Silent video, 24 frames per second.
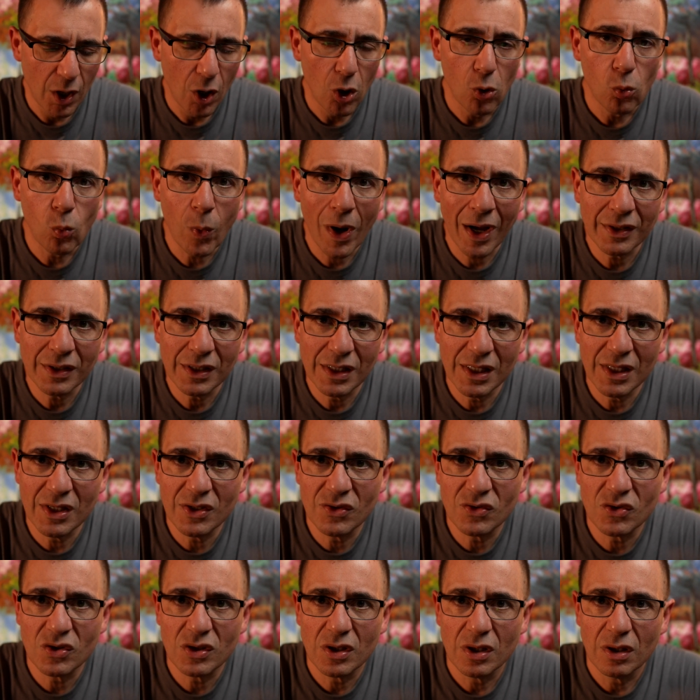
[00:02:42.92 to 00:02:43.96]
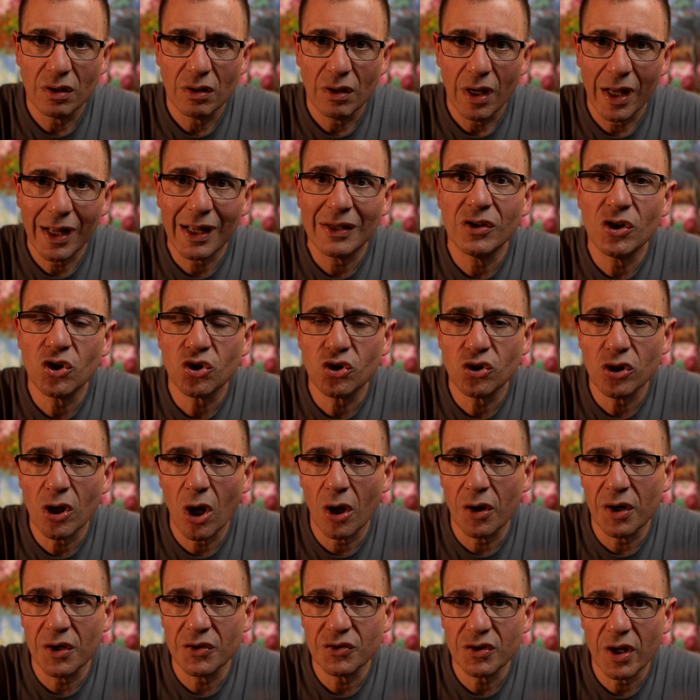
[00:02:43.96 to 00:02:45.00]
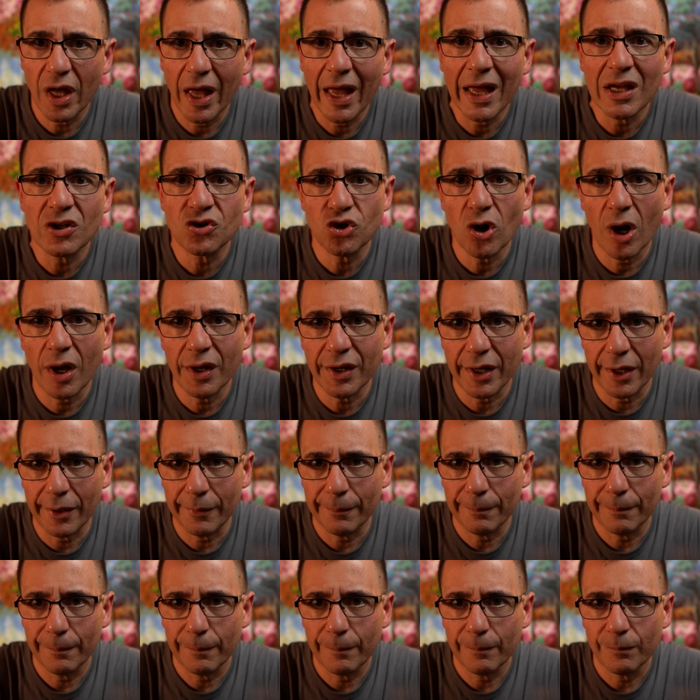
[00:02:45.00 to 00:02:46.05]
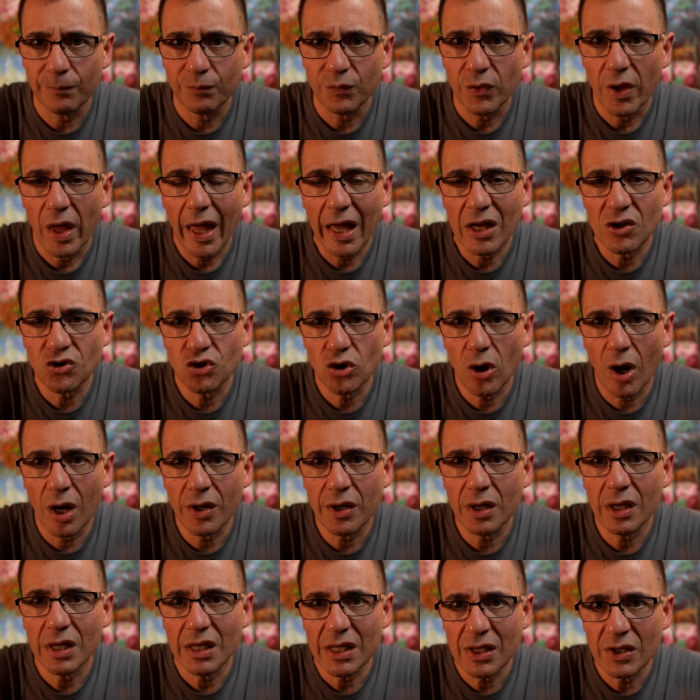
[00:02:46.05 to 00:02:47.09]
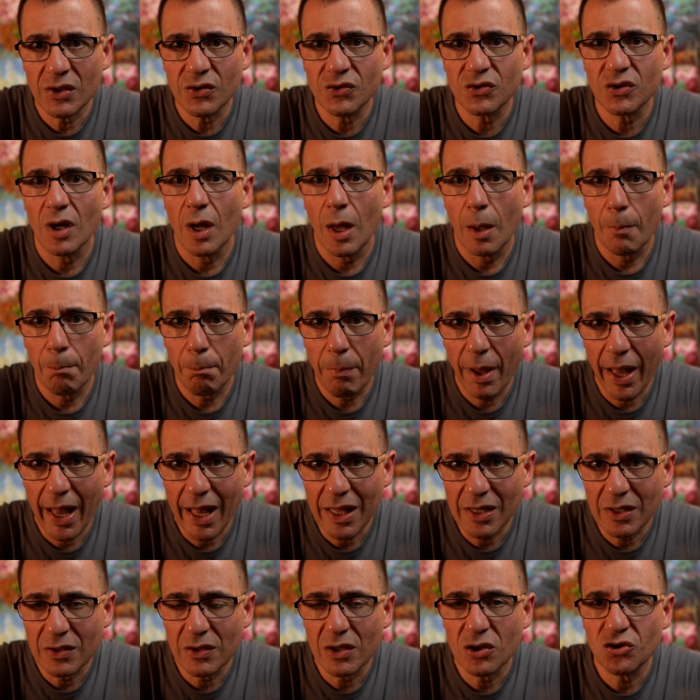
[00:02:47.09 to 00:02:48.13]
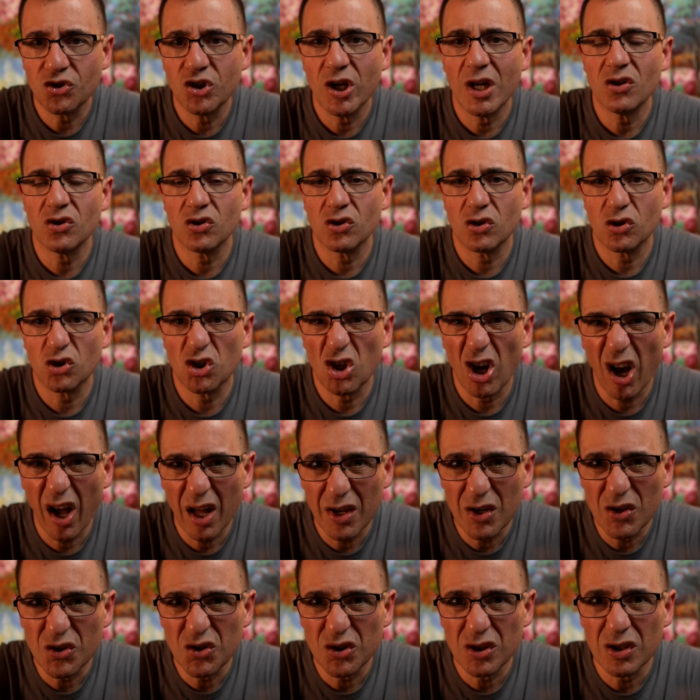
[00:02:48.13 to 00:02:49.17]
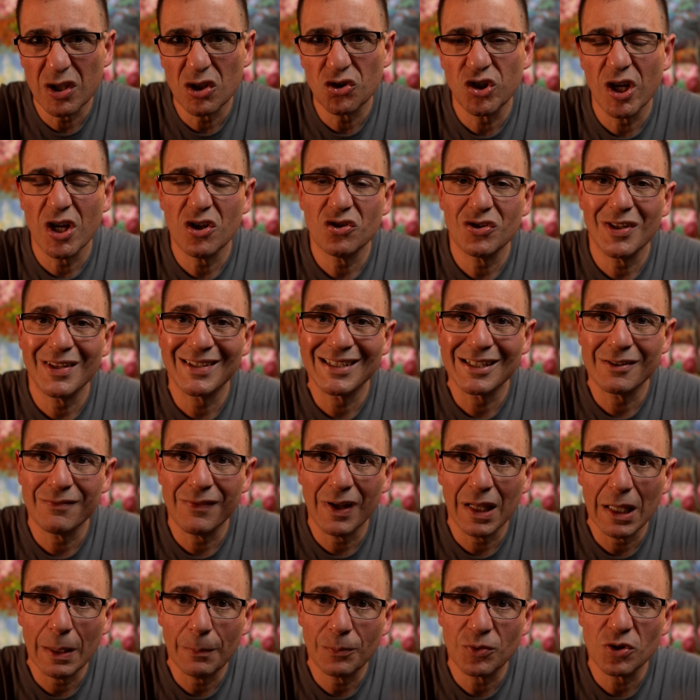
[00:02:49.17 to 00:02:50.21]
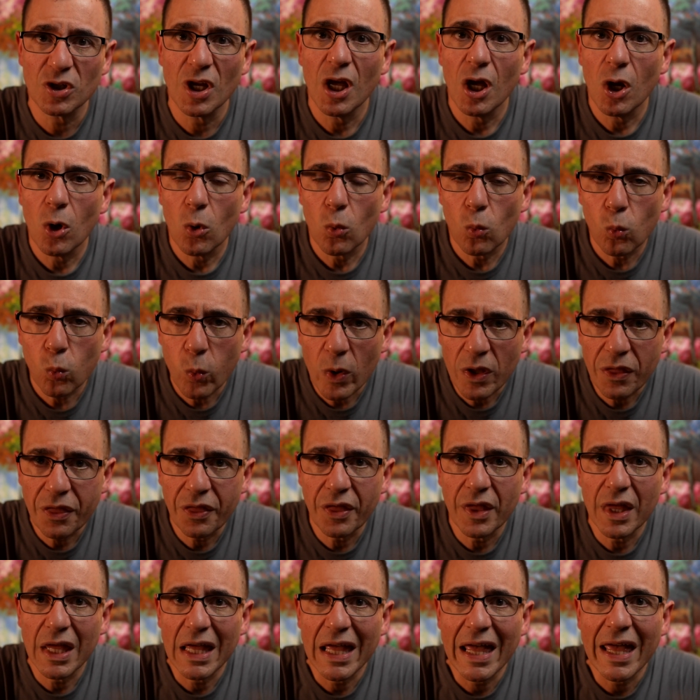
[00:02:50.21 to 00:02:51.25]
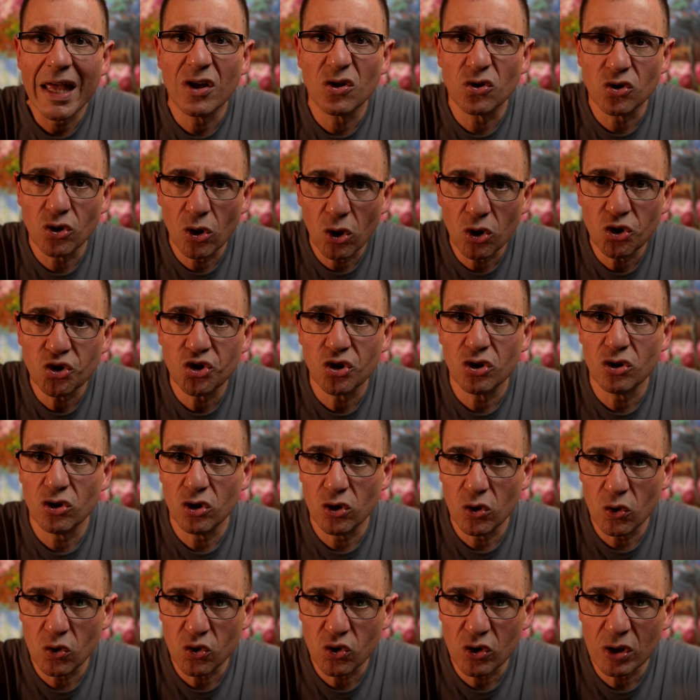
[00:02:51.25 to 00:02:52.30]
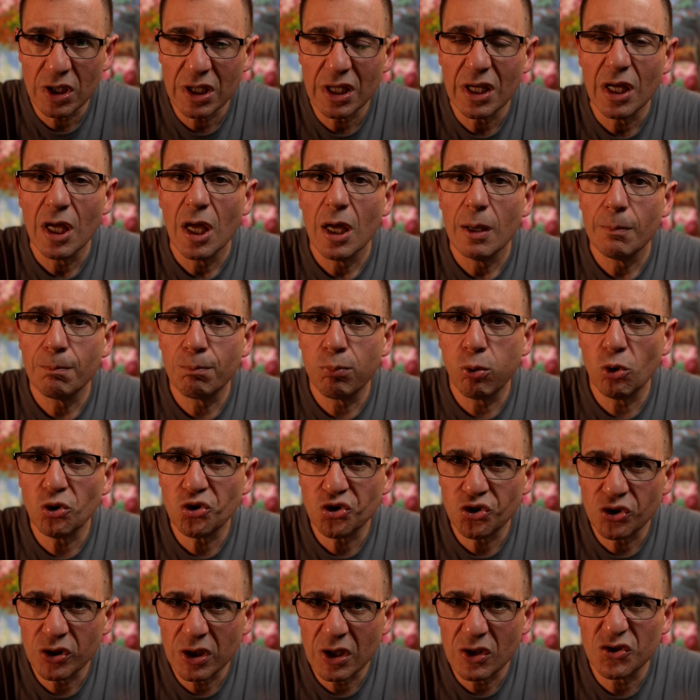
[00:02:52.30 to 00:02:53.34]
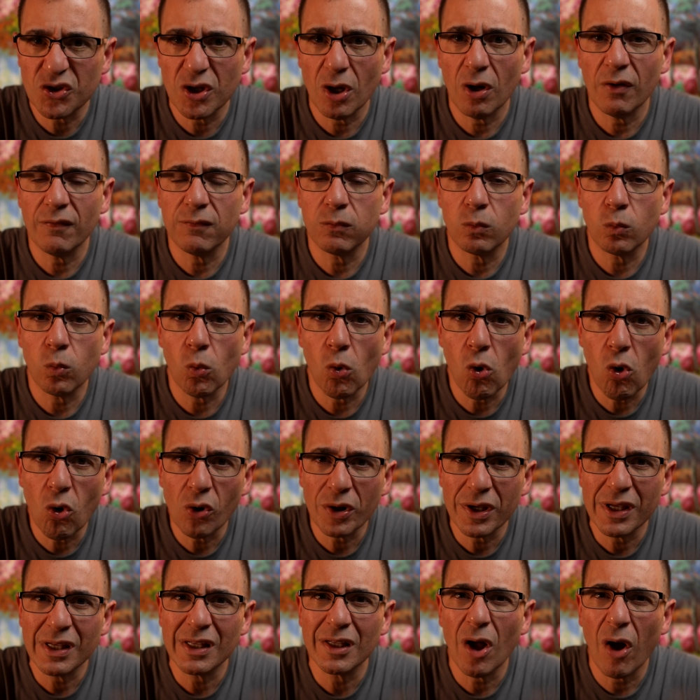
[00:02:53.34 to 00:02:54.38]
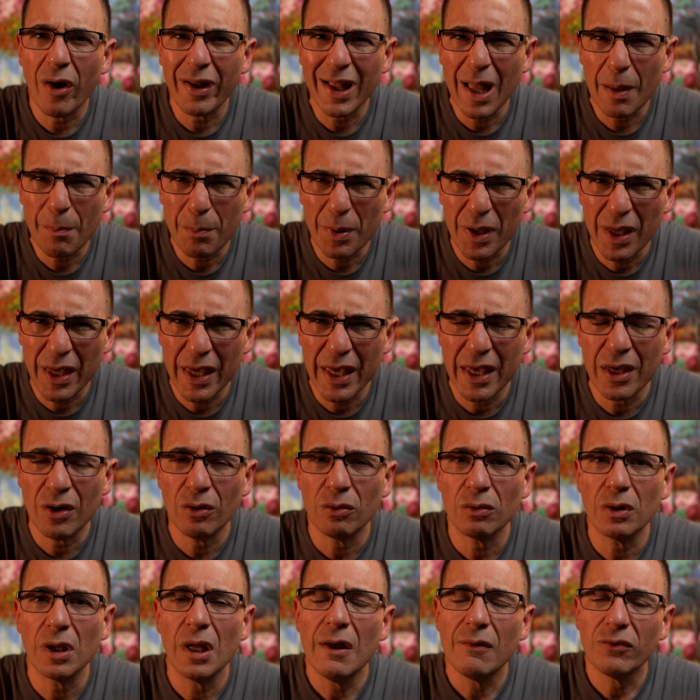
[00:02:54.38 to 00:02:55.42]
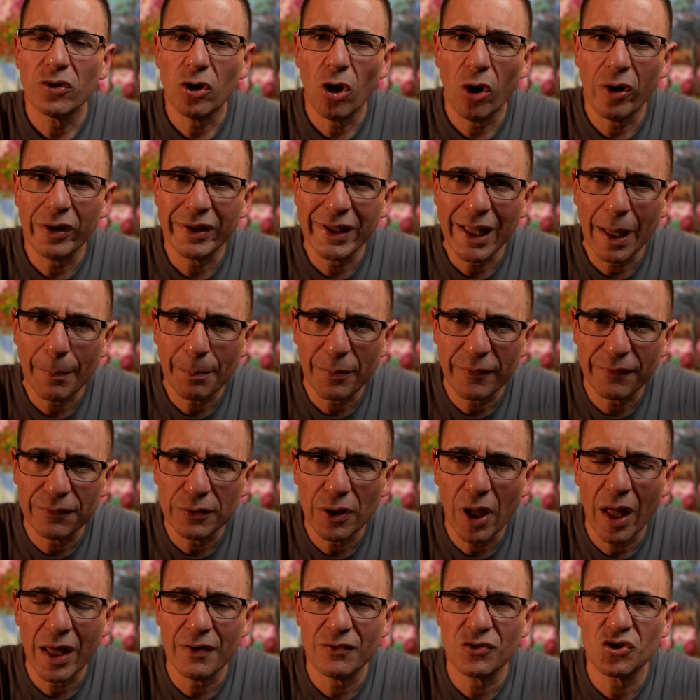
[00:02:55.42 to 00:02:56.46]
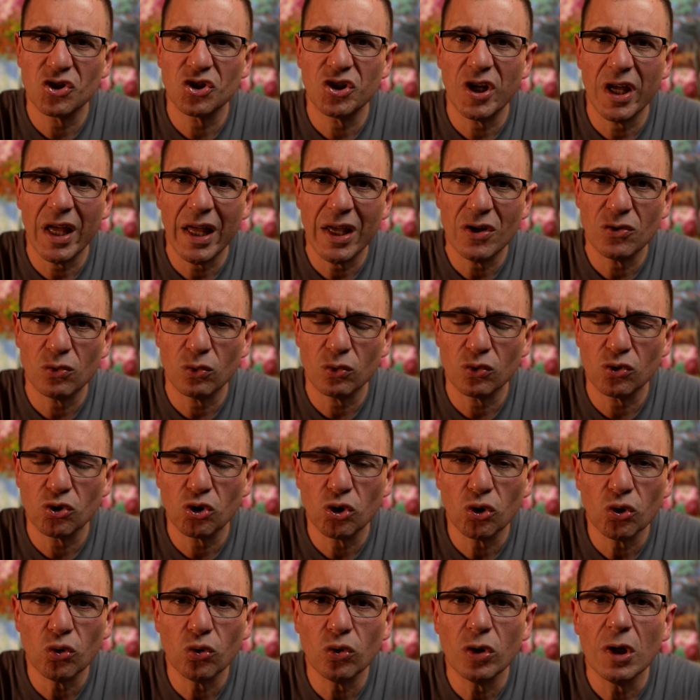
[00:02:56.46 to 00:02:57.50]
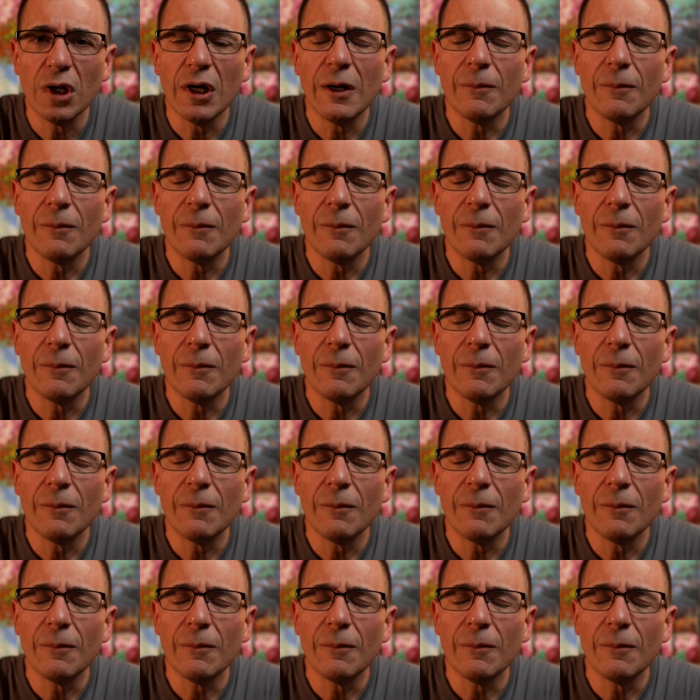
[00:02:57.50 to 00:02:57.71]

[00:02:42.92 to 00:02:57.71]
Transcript: One is a condition known as angina. Angina is pain in the chest, tightness in the chest that develops with exertion usually, pushing yourself, walking, going up a hill, going up a flight of stairs or two,